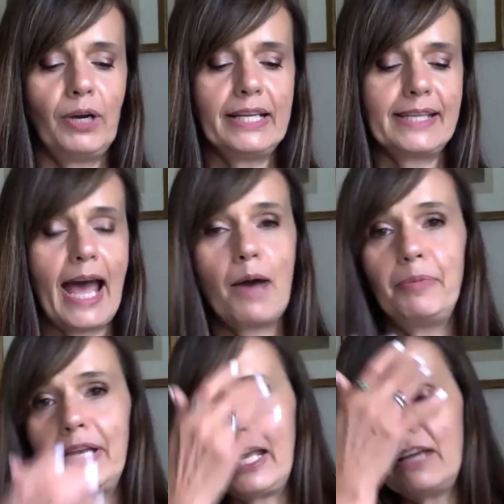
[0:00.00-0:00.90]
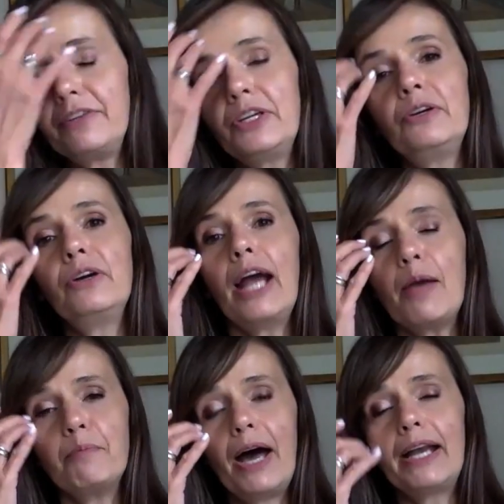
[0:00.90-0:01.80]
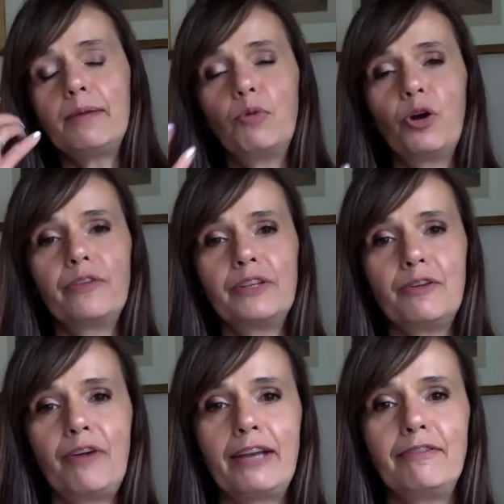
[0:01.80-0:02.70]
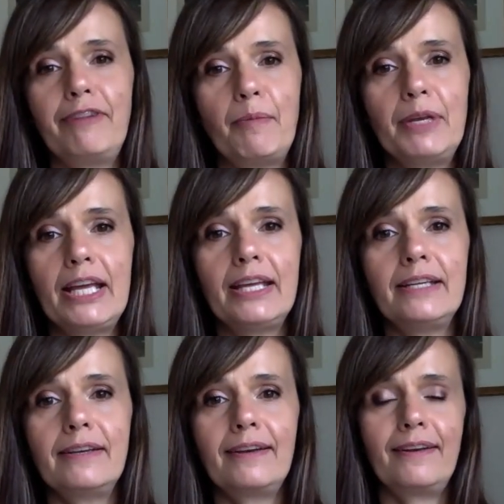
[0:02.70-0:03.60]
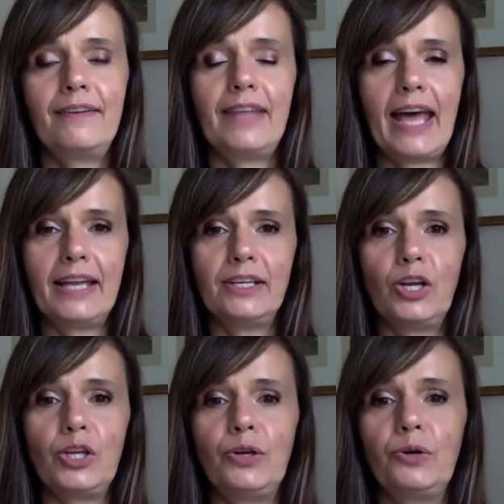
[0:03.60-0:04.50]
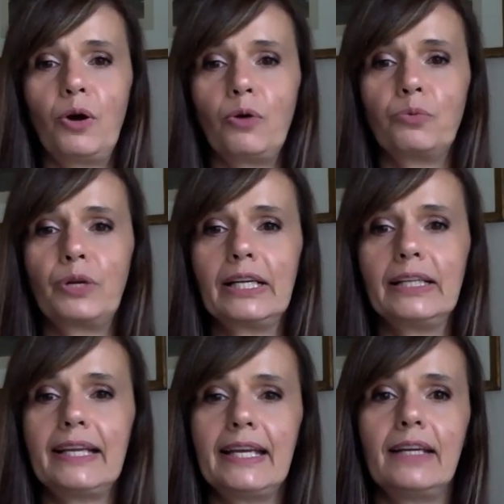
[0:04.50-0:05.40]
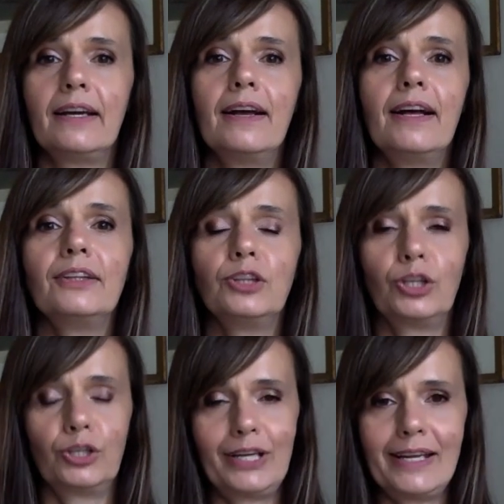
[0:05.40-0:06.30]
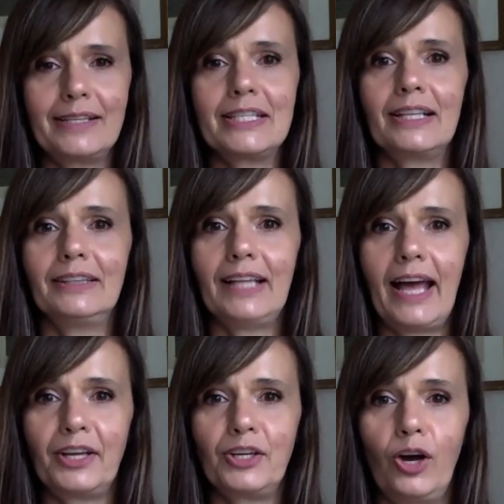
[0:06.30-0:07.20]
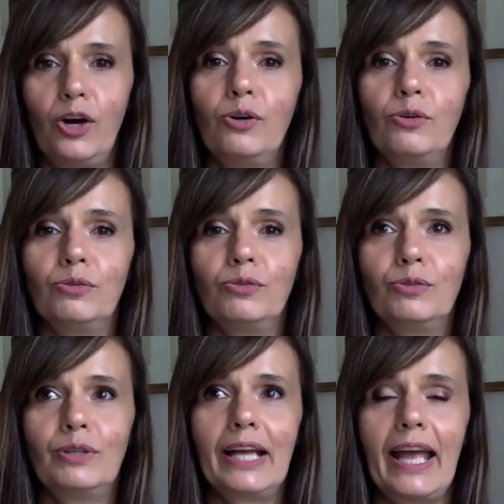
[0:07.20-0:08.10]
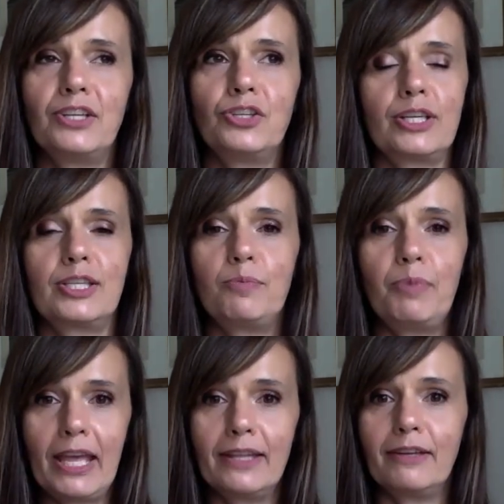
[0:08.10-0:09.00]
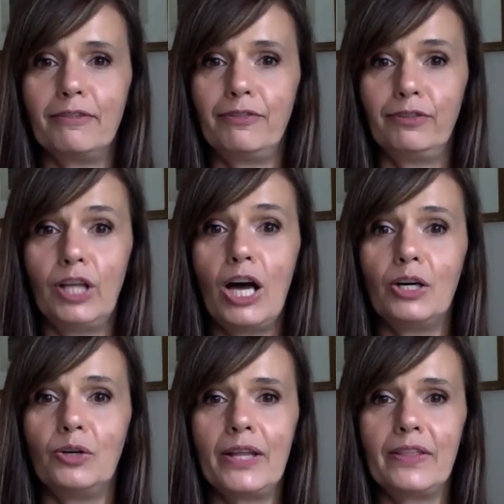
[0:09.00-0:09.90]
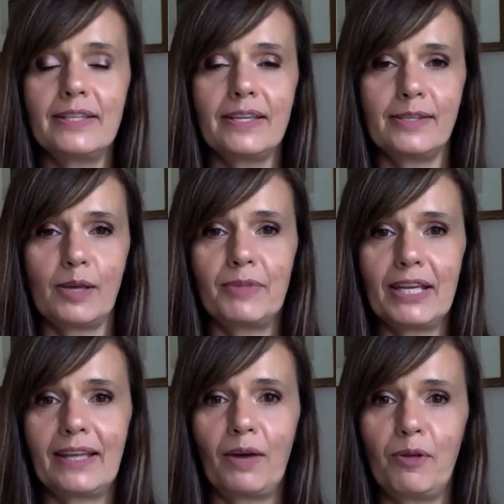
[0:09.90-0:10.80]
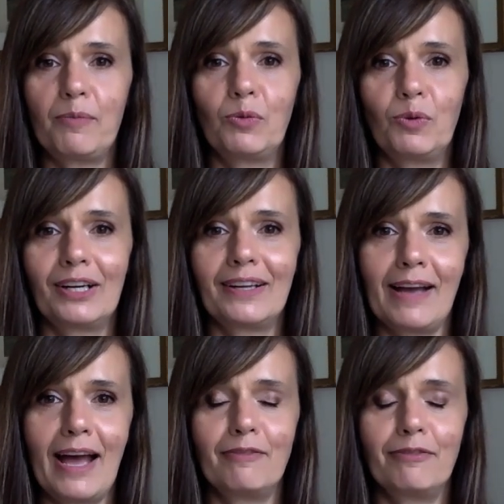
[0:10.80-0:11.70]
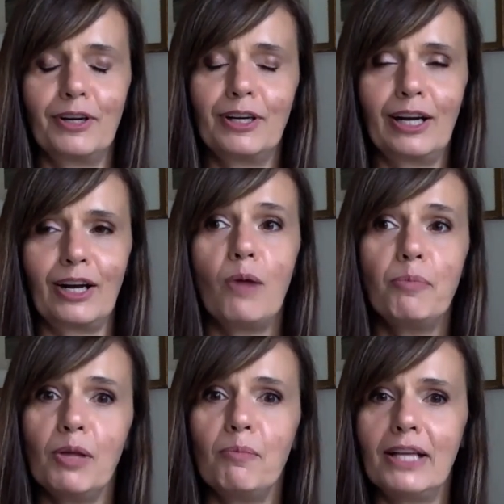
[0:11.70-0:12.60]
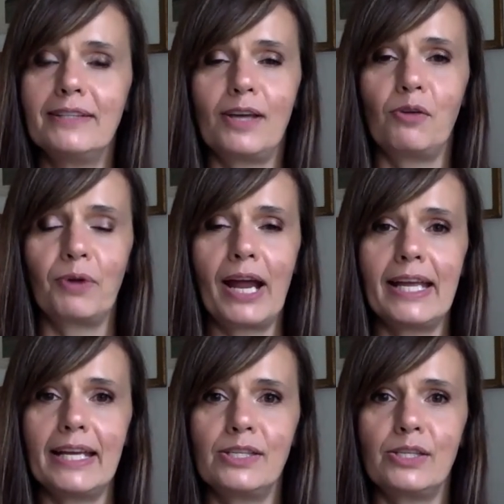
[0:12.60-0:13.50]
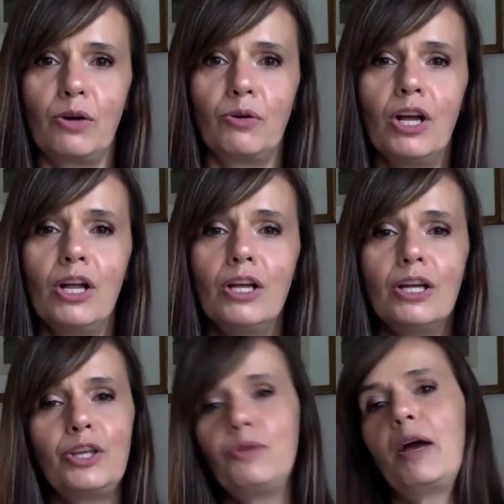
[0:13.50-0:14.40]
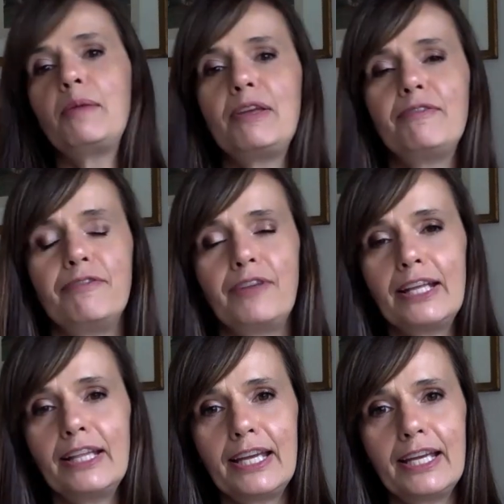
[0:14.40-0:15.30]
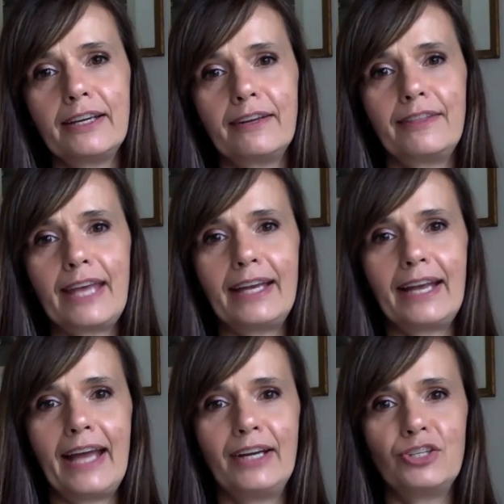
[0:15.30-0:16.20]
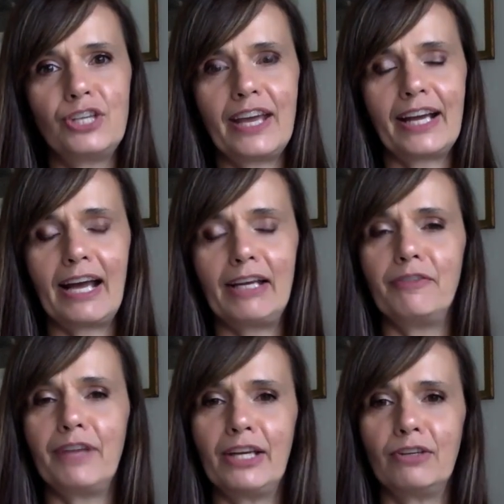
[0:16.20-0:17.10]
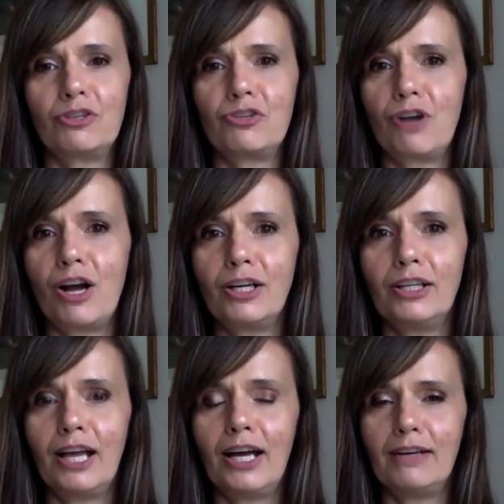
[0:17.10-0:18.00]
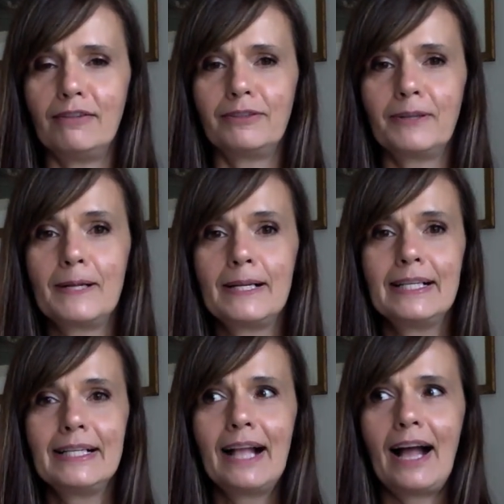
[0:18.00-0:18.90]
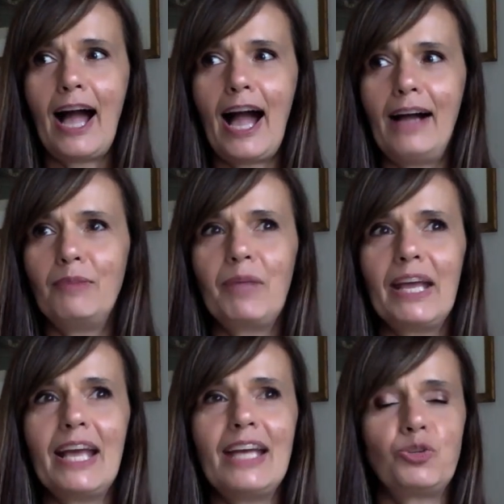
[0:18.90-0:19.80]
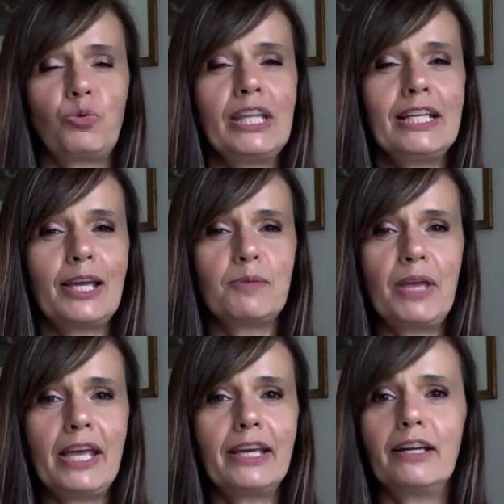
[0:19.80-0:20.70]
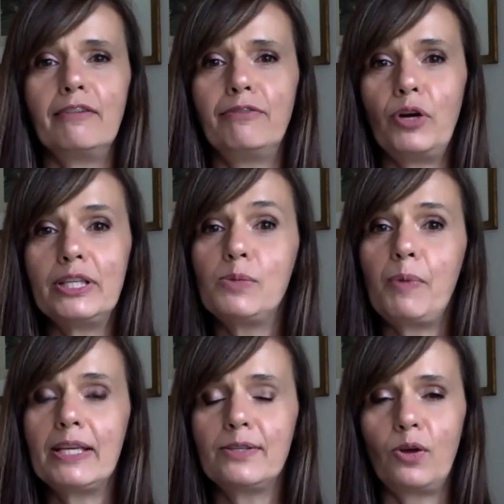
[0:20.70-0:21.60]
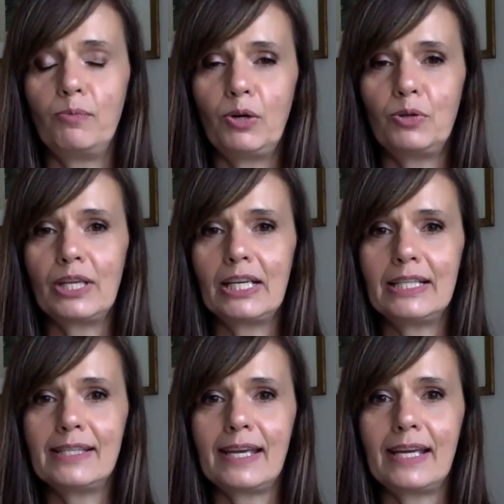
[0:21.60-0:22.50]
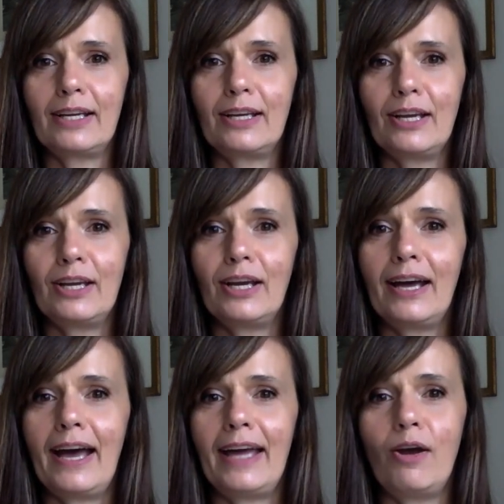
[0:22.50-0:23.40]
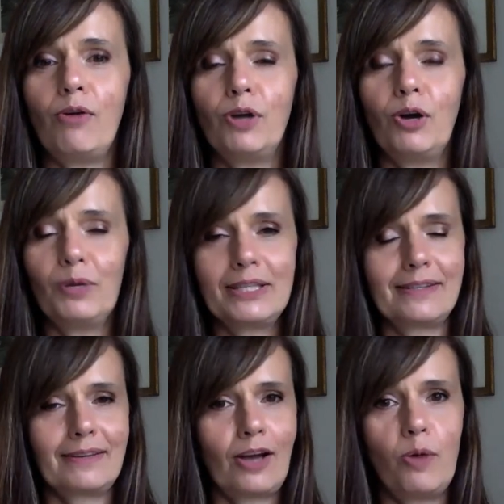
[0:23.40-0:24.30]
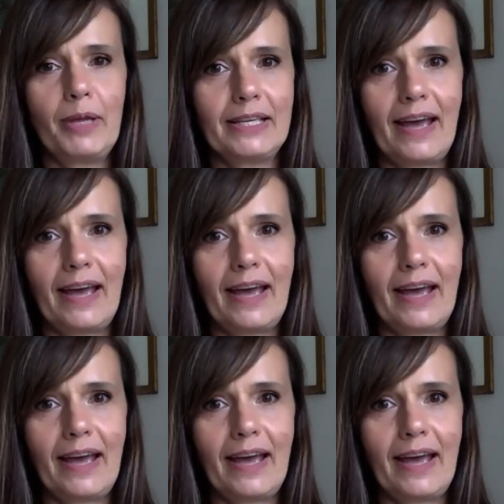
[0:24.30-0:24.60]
is happening, if you embody more of the divine feminine, then you are really learning to let go and just be in the flow. And this is something that we've been working on for a couple of months already. So You might be feeling that energy, that kind of inner struggle of it's really like being in a void space almost. And it's like, I don't know what's coming